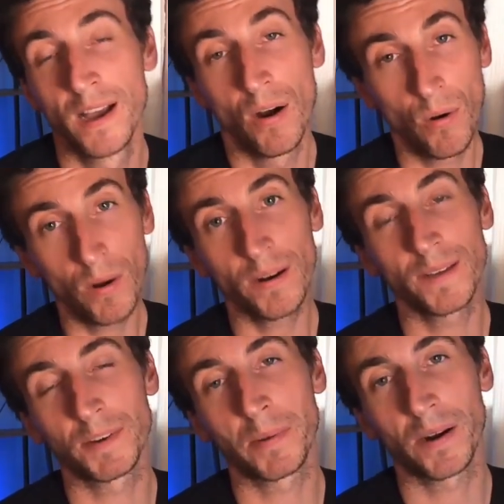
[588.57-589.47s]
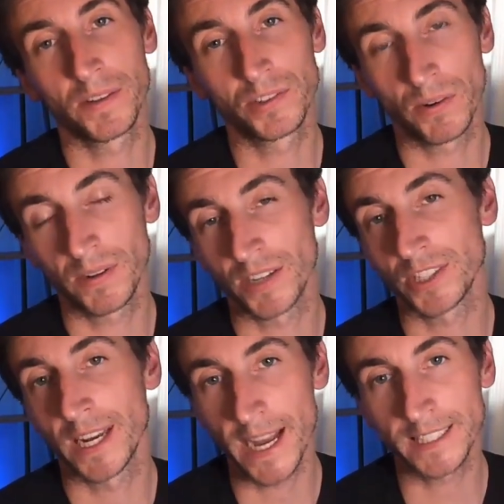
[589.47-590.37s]
Or if you're part of the Drone
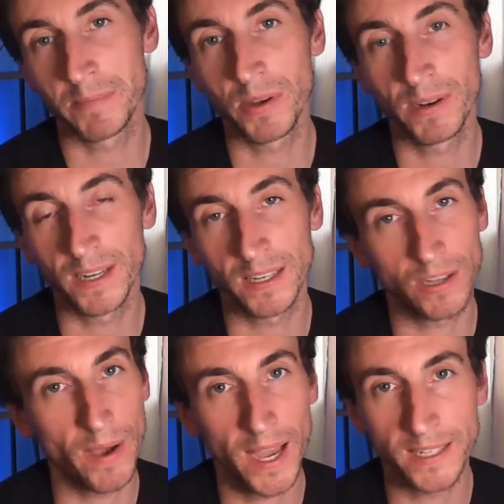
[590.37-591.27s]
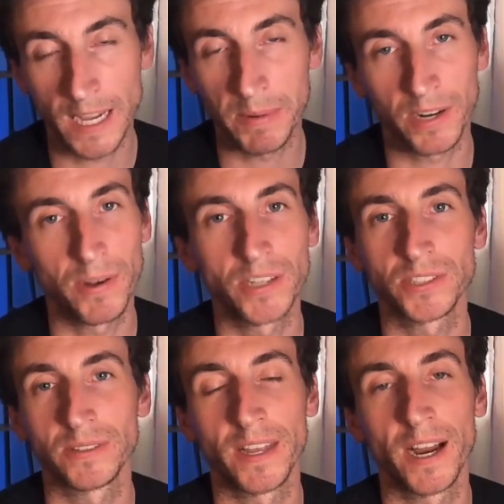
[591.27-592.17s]
Launch Connect community, go ahead, type in a
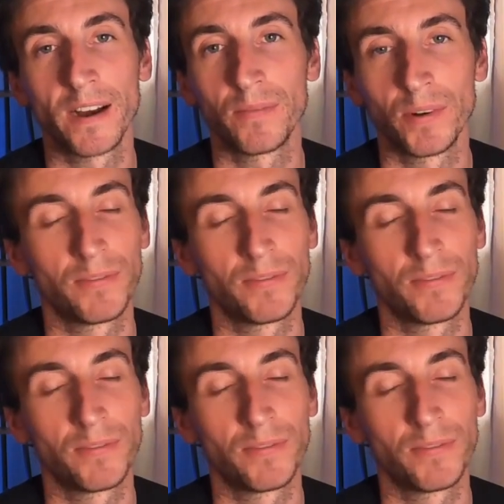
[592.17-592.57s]
question there.